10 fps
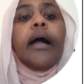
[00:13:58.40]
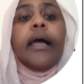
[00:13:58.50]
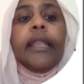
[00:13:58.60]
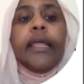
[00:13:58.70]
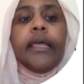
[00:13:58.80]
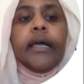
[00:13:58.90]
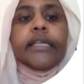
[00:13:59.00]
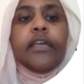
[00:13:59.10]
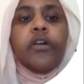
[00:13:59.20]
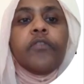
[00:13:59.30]
A
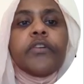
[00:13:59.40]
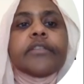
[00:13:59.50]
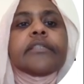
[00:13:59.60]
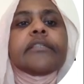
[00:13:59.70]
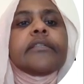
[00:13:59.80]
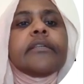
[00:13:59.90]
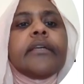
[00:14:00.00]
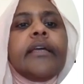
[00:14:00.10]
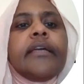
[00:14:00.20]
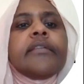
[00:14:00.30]
service
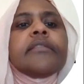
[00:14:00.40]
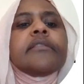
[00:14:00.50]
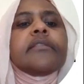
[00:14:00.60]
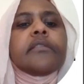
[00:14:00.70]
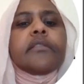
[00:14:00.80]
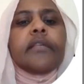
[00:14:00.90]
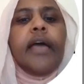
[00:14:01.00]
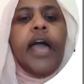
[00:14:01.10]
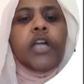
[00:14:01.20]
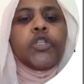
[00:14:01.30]
is
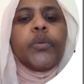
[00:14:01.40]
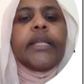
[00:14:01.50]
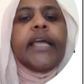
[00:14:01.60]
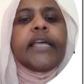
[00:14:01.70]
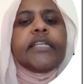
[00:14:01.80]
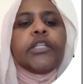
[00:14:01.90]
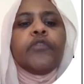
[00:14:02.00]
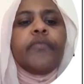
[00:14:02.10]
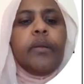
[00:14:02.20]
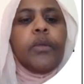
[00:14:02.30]
actually a set
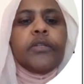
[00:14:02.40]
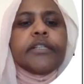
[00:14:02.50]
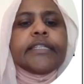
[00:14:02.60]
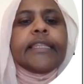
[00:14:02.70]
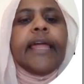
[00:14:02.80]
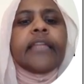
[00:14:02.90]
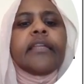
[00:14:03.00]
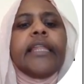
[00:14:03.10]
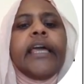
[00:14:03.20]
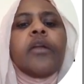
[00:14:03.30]
of parameters that
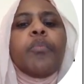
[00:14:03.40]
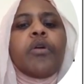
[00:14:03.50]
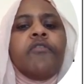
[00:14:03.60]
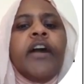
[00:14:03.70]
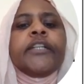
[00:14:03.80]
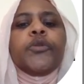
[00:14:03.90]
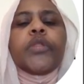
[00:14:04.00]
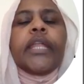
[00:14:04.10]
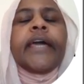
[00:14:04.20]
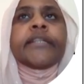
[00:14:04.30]
a layer provides to
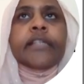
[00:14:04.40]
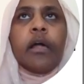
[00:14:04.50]
the layers